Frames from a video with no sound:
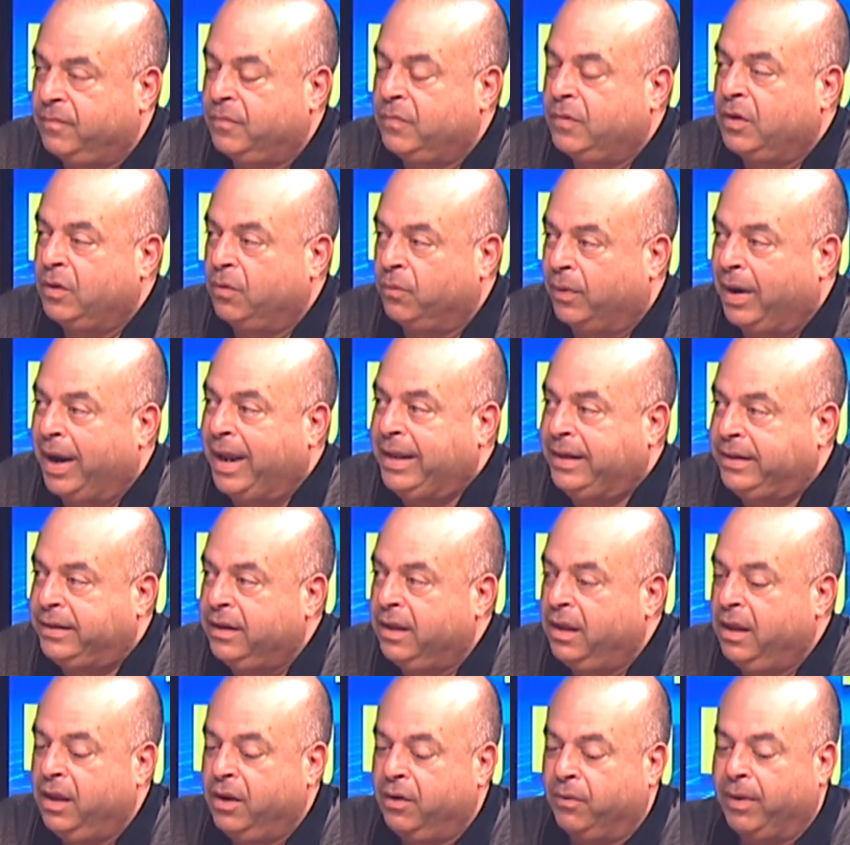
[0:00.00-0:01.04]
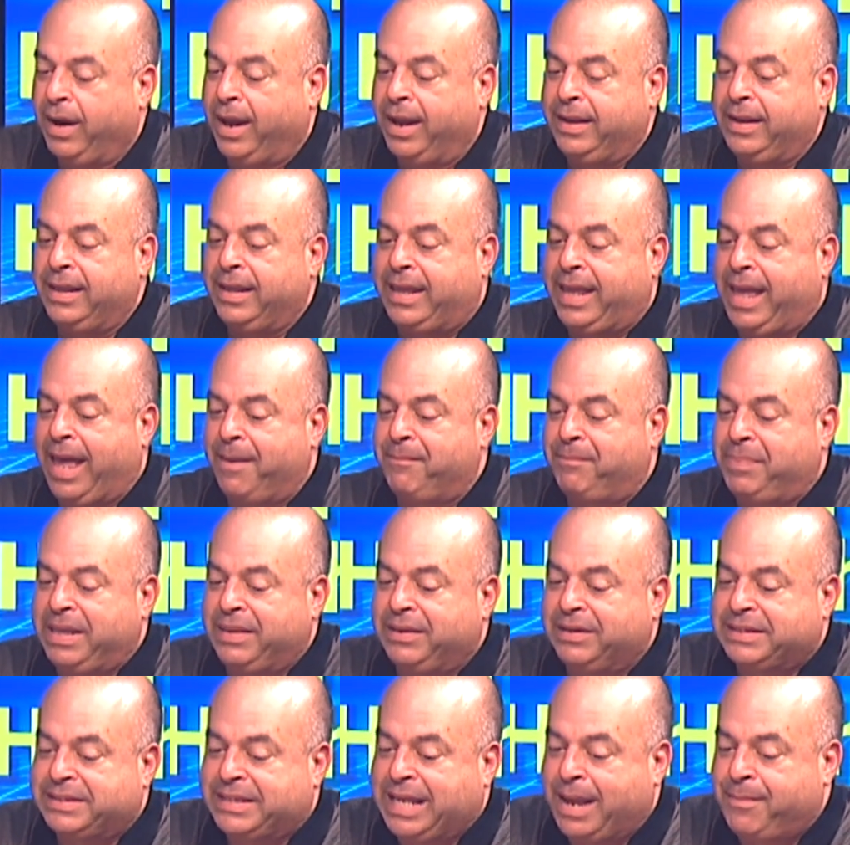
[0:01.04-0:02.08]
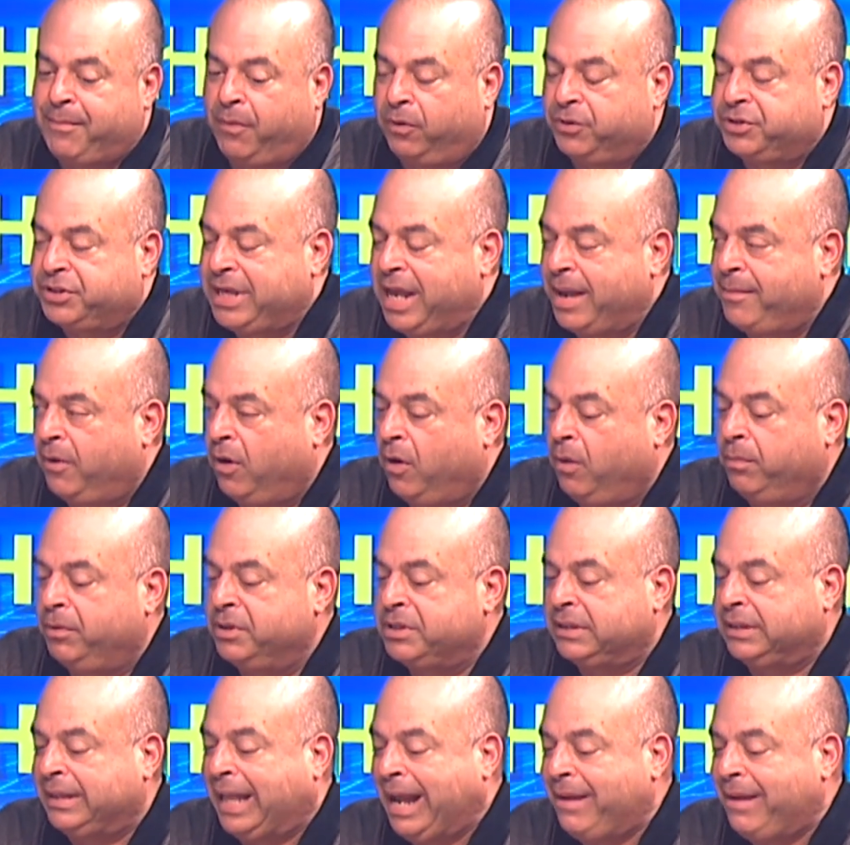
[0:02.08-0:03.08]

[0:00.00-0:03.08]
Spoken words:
Right. Right. It can't be the same old because life